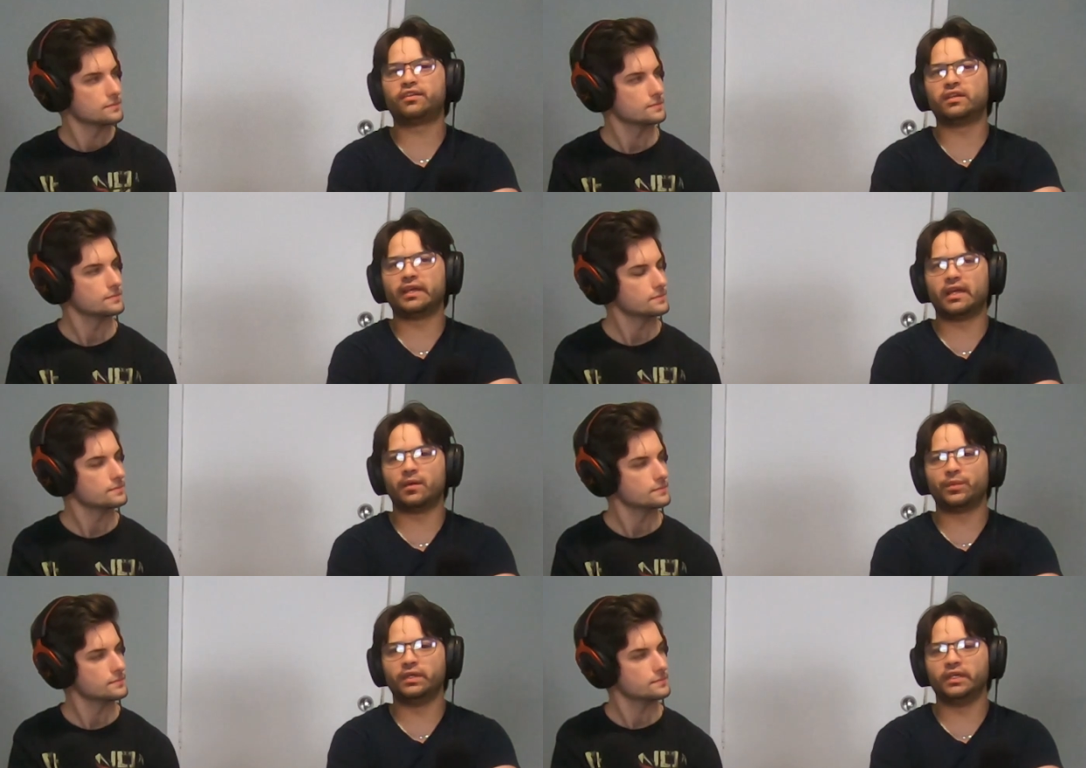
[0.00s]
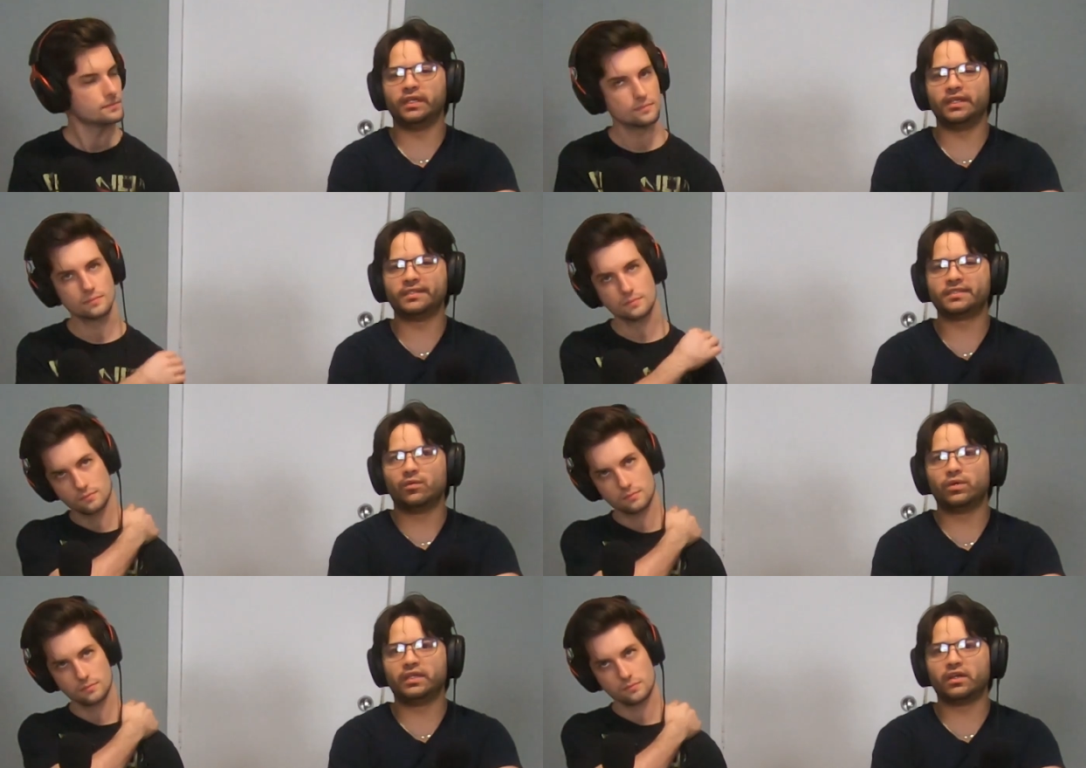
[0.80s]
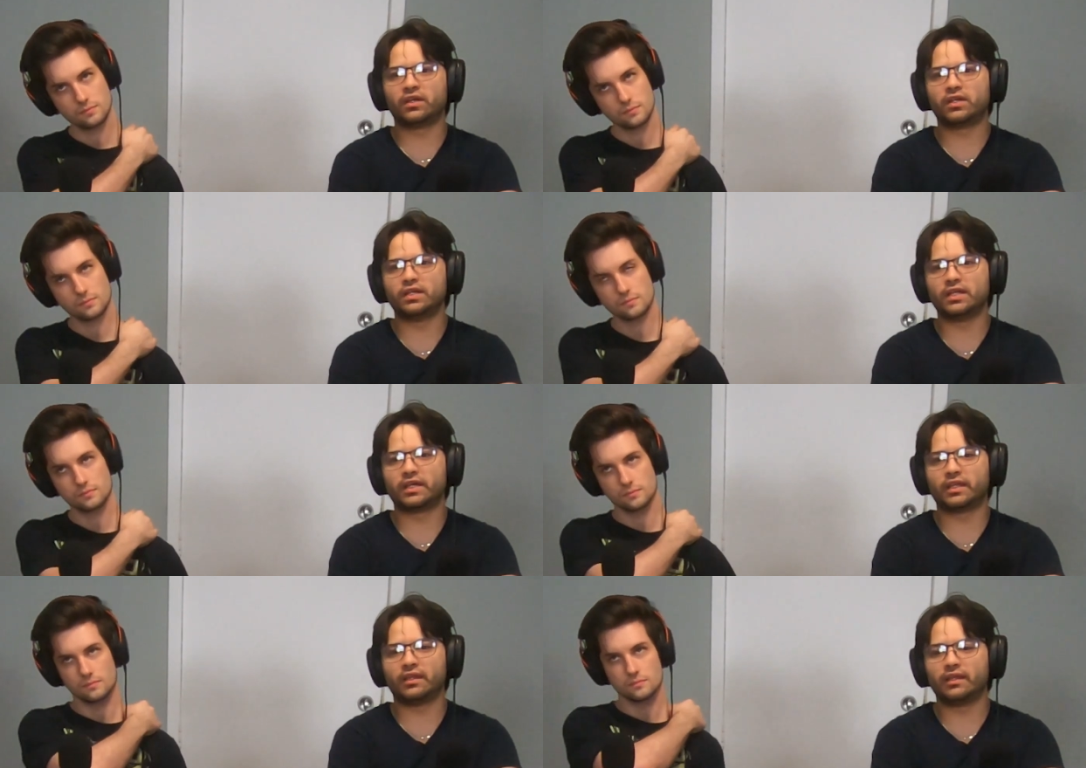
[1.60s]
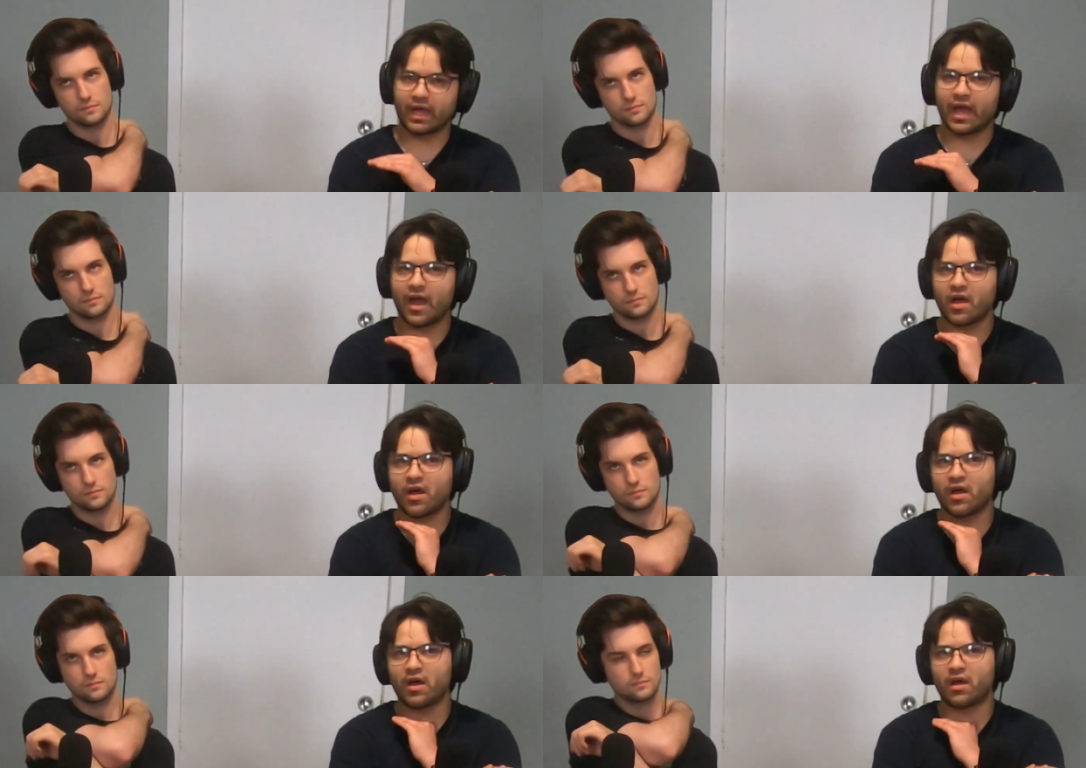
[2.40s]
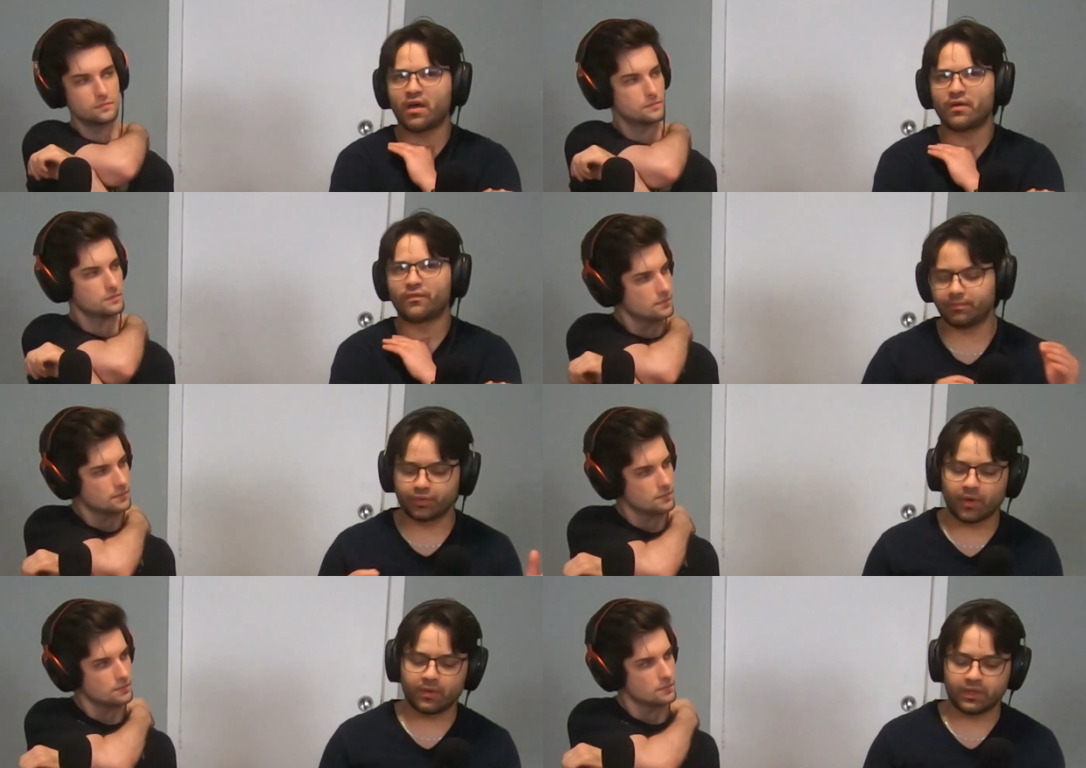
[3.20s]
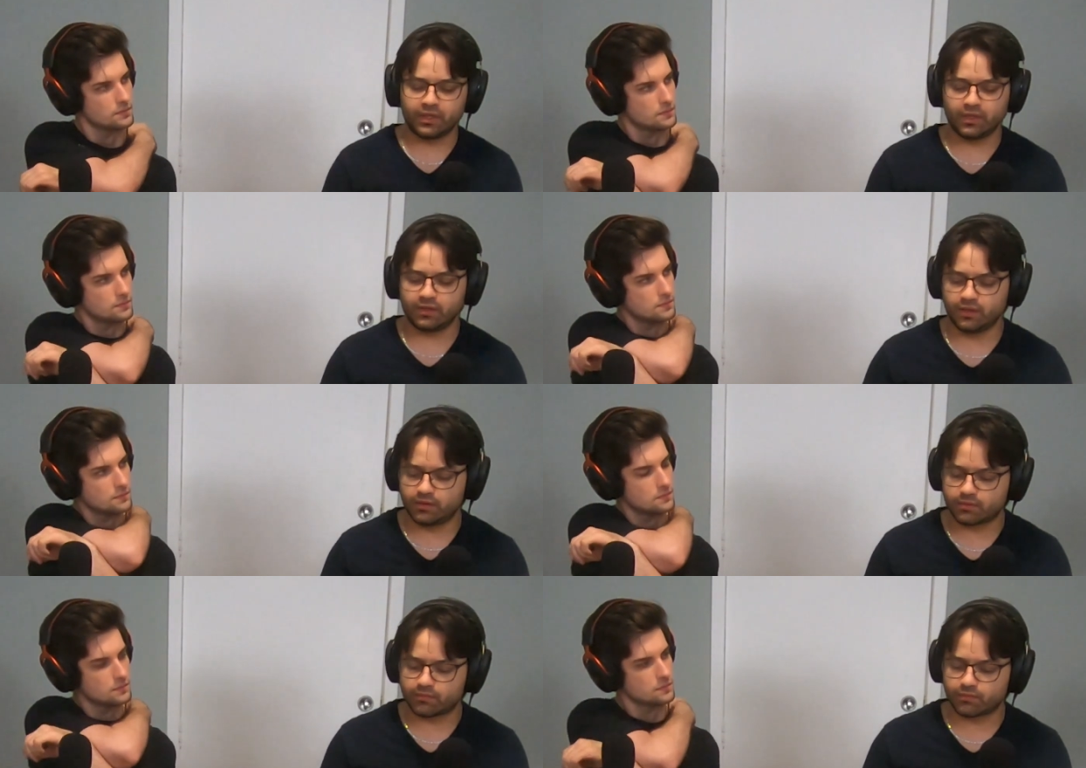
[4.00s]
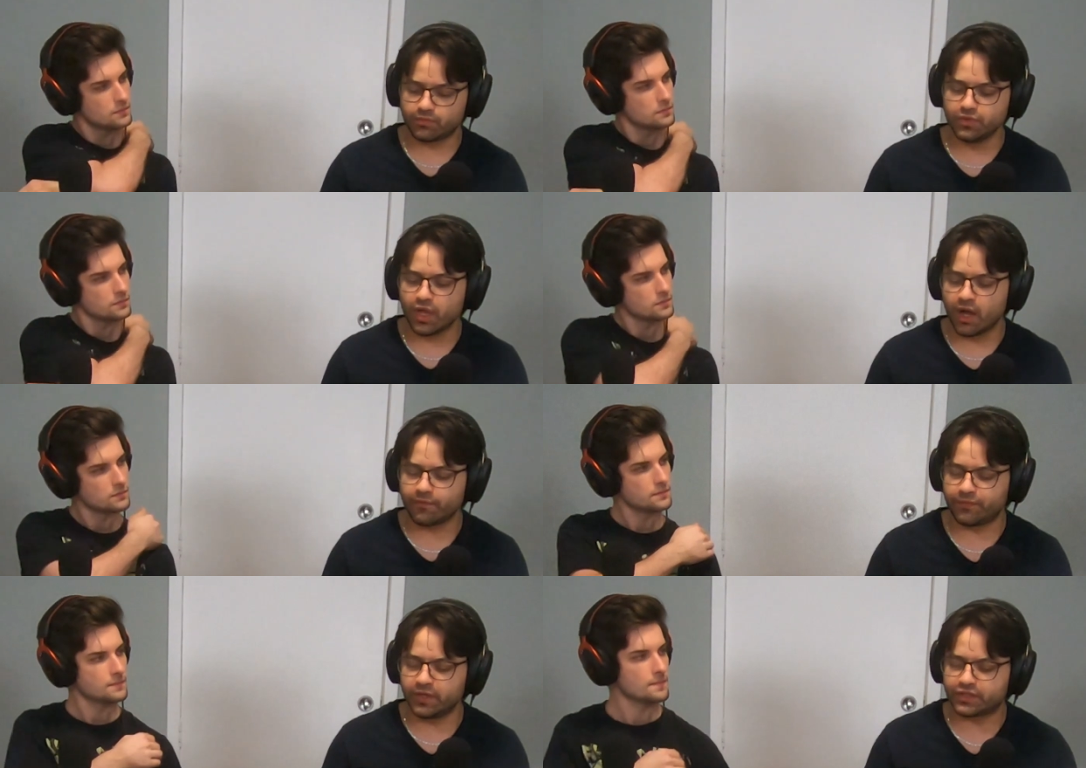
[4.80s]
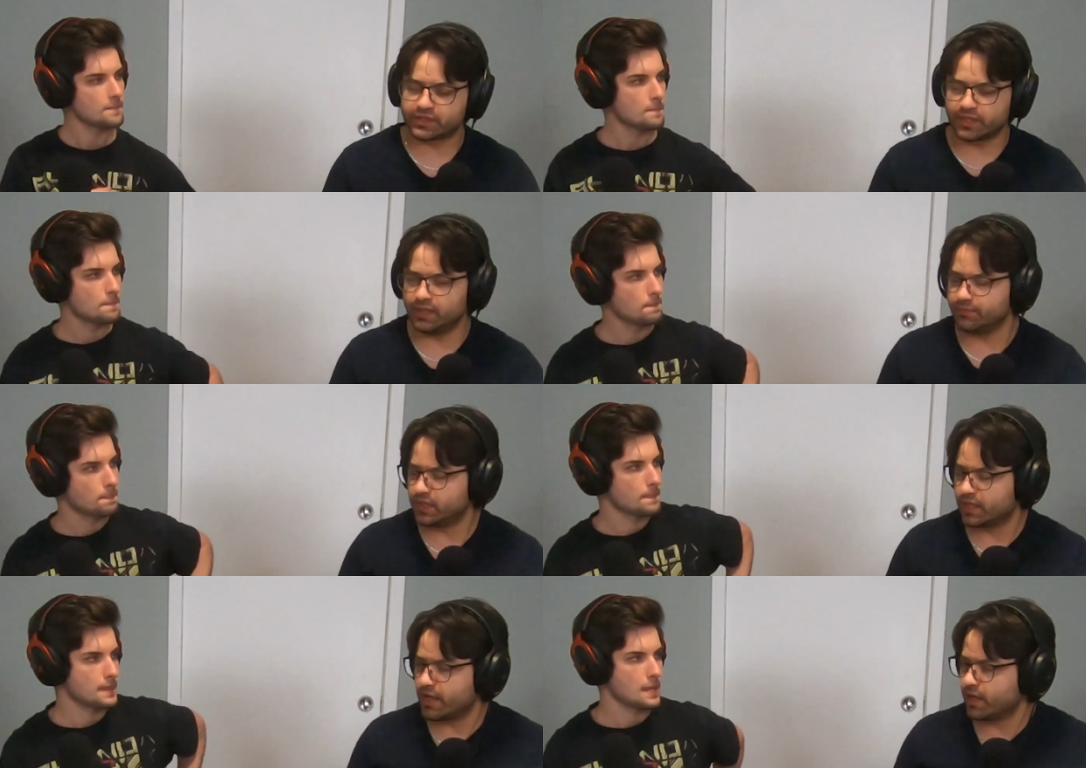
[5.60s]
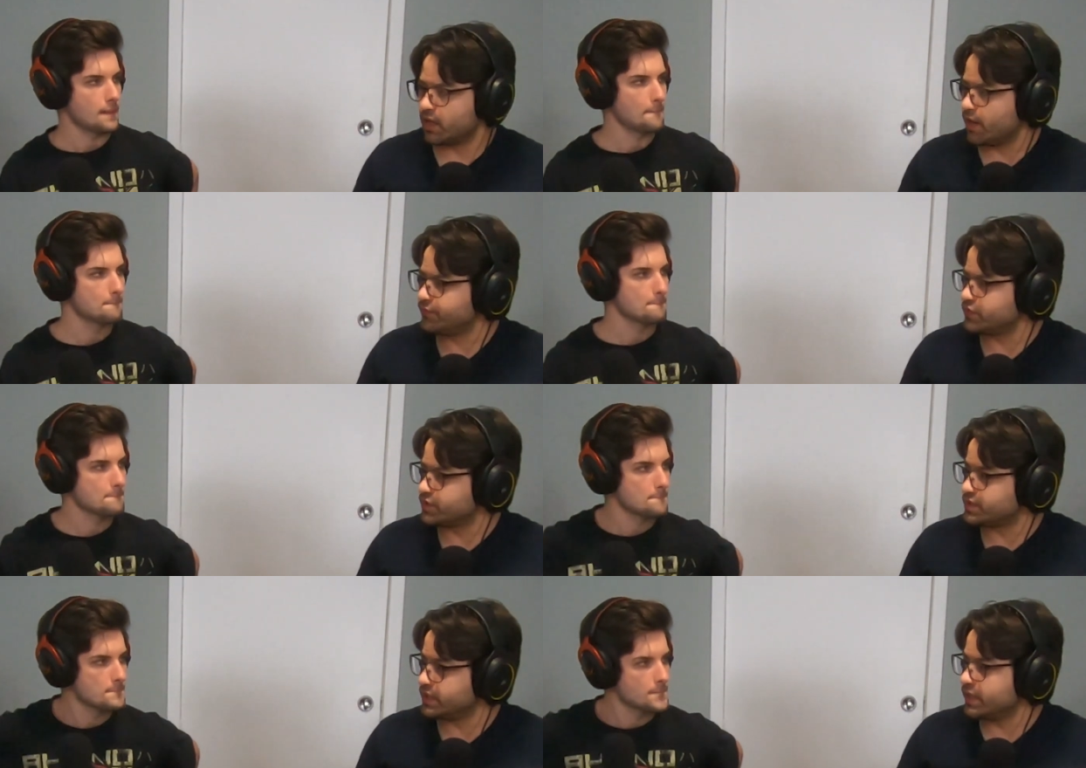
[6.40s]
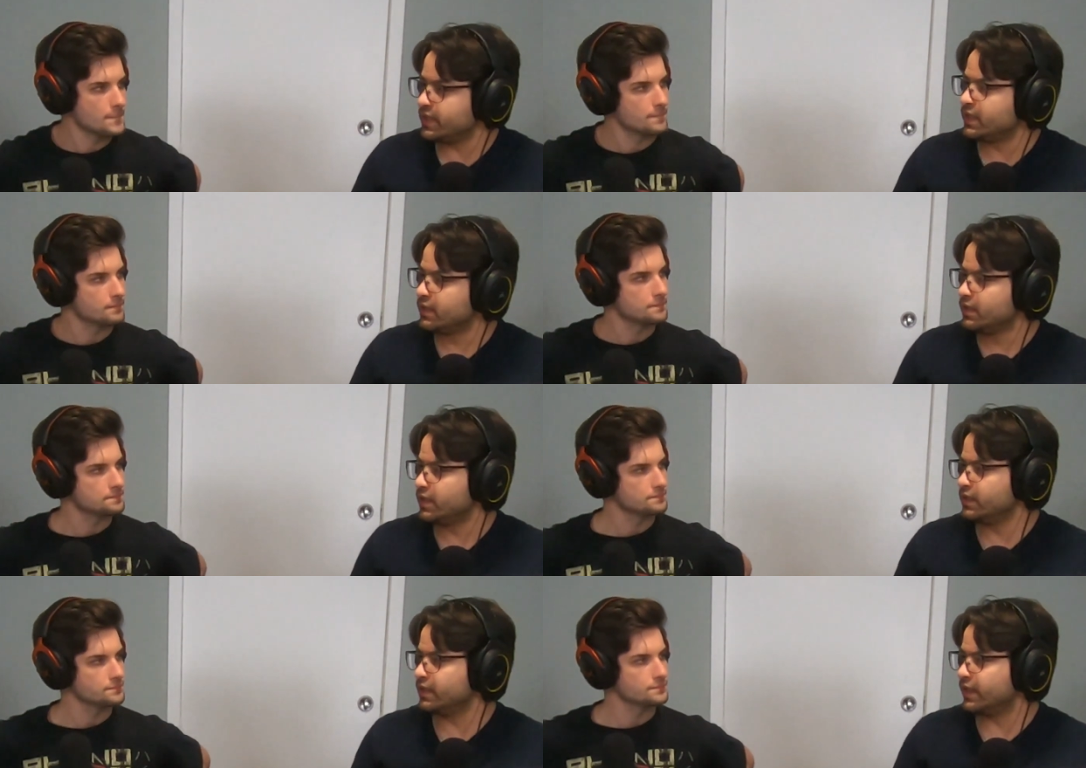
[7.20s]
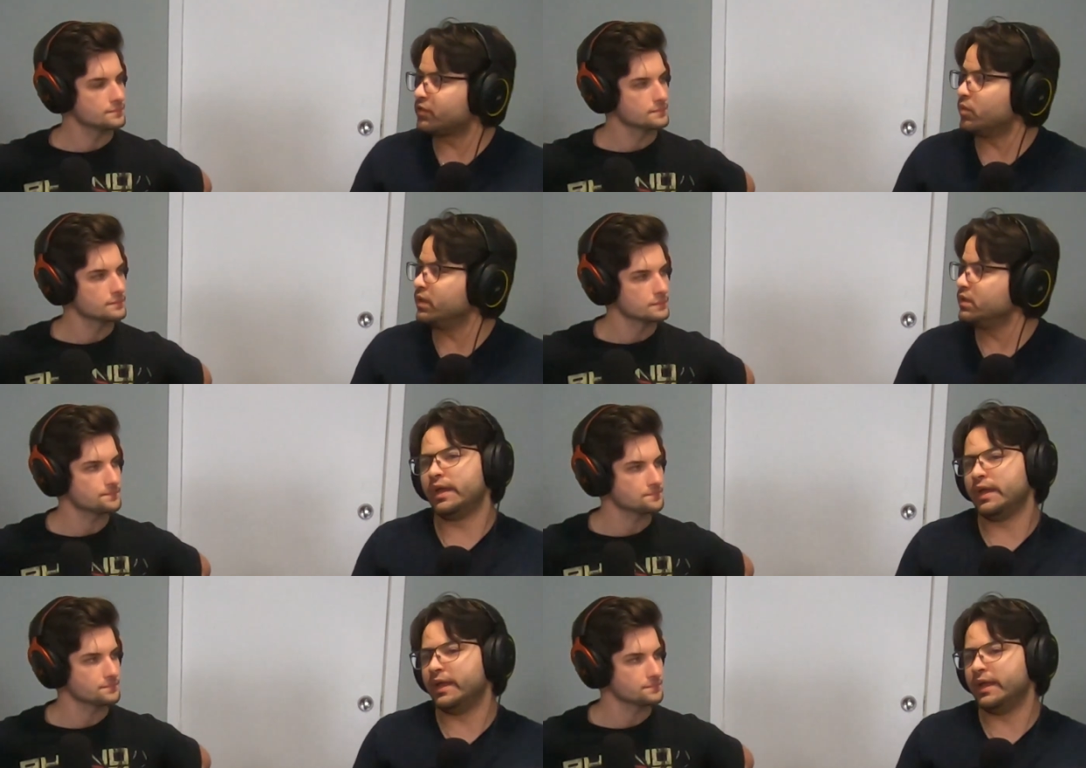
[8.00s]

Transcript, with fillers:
Speaker 1: gonna happen is we are gonna have probably not finished killing the guy off just yet and the next one.